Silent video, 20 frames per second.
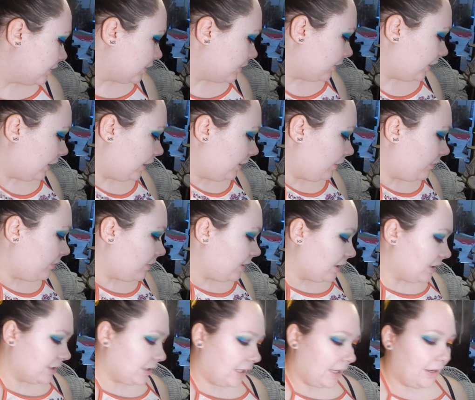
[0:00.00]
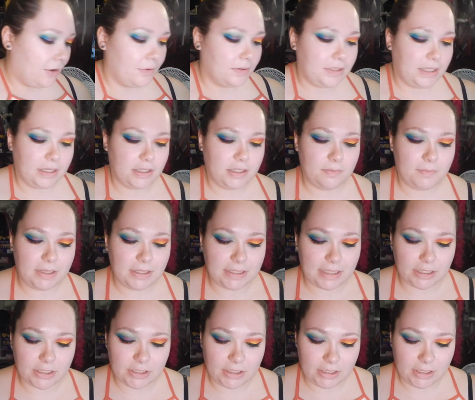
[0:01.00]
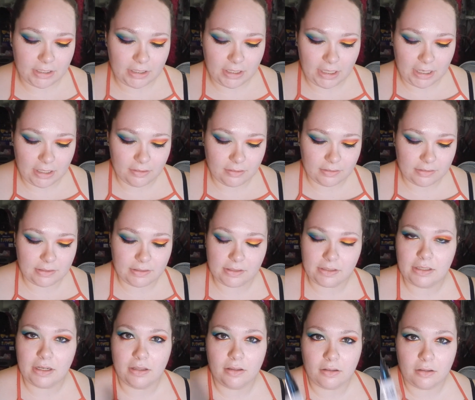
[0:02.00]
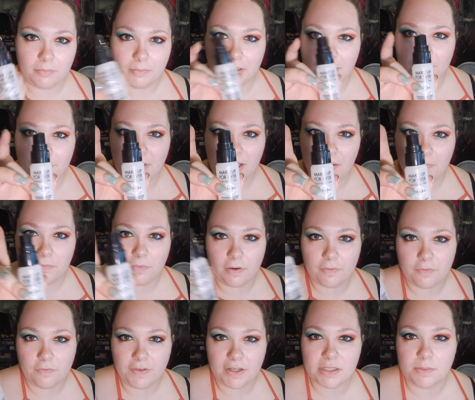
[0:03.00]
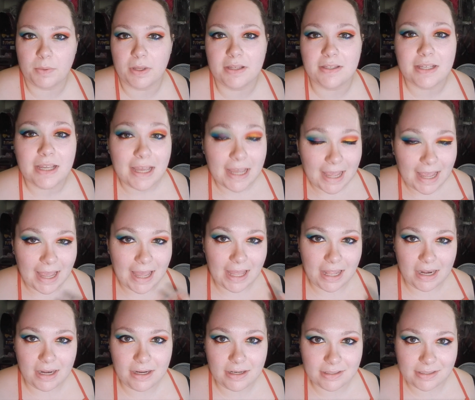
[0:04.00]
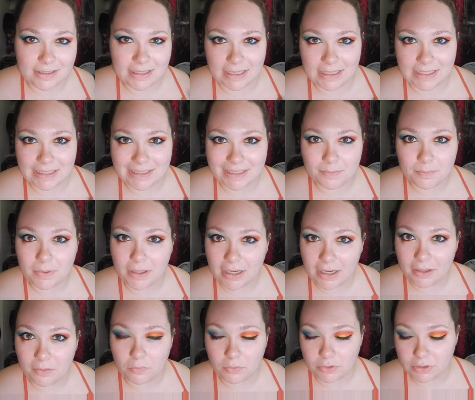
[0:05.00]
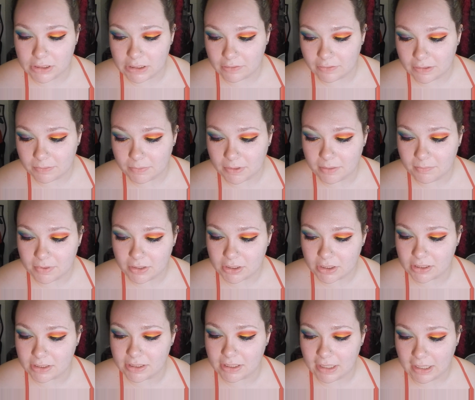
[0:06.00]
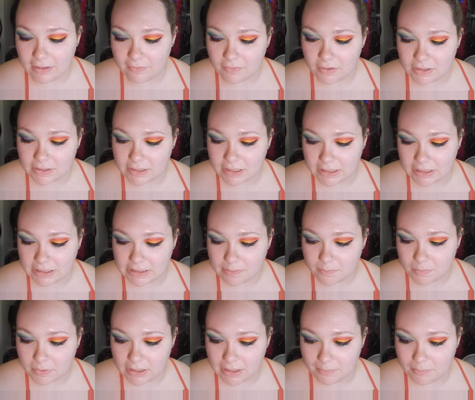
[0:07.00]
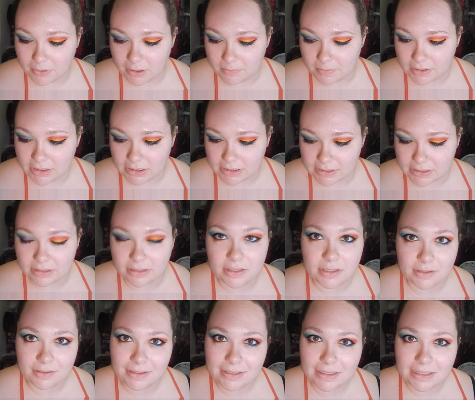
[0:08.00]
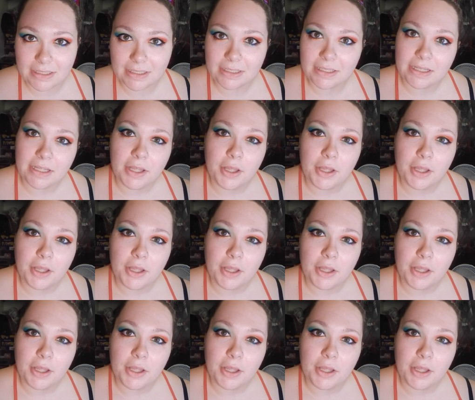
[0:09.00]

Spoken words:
So what I do is I go section by section, and this is a little bit of Makeup Forever Fix Plus. Any setting spray will do it pretty much, because every setting spray pretty much has glycerin in it,